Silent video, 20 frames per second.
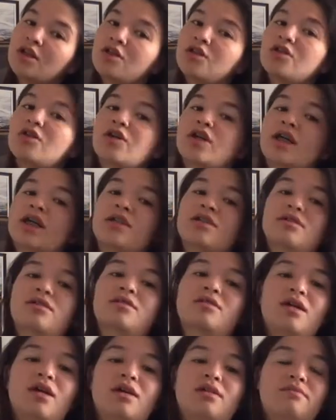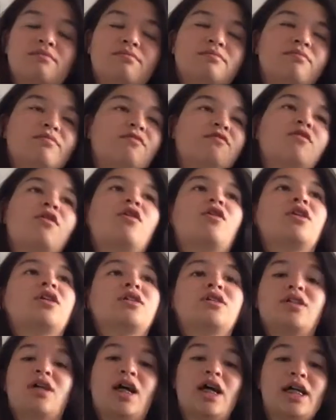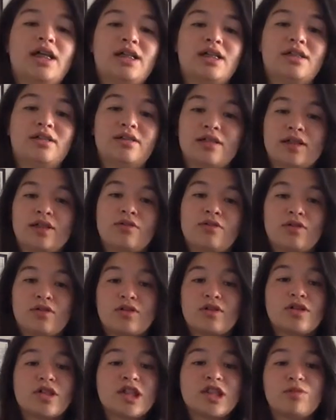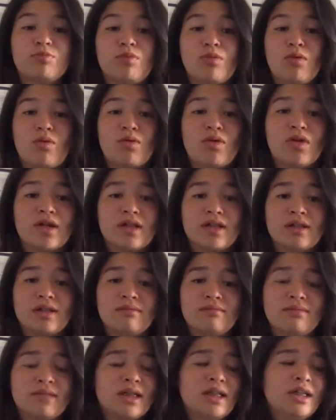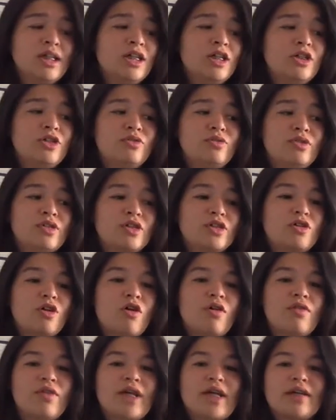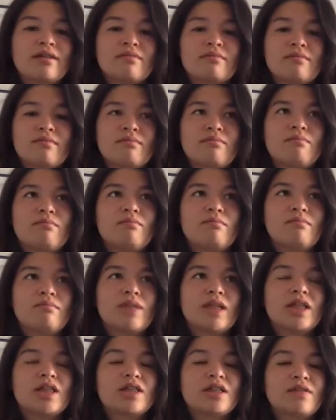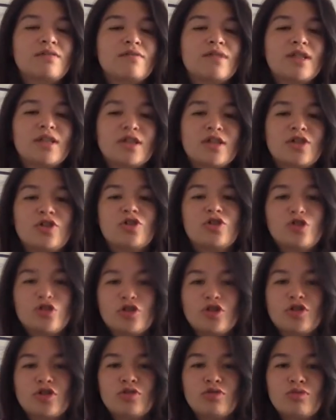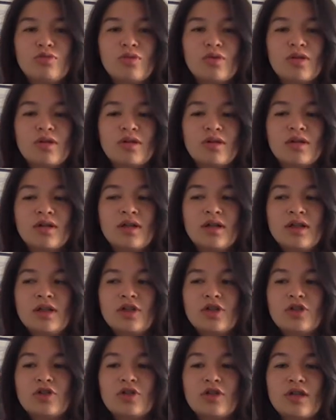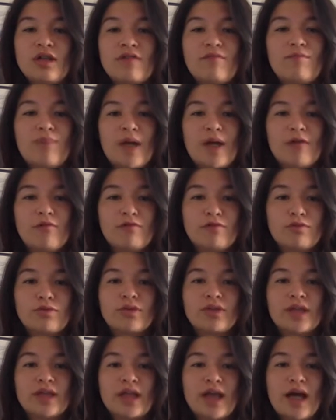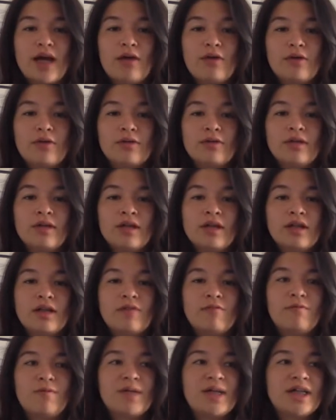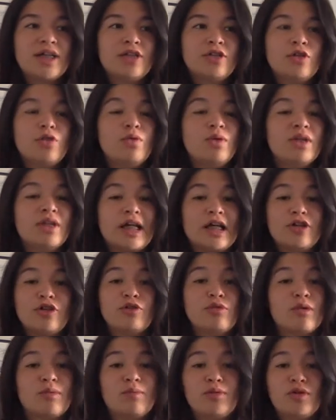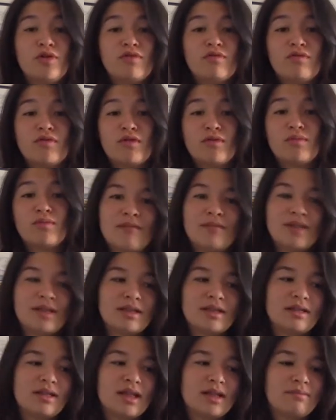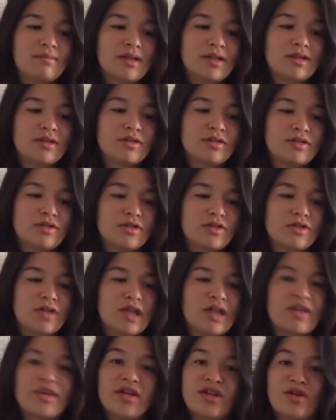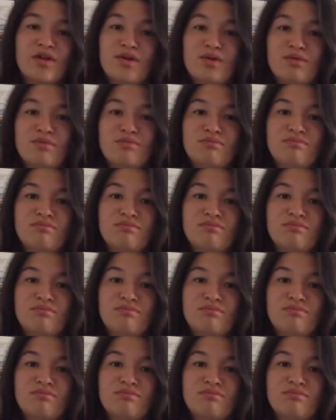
look as far as the eye can see, or explore, and just all that stuff that they should do, or to live by rules like that, or live by knowing that you are beautiful, but like making sure that, you know,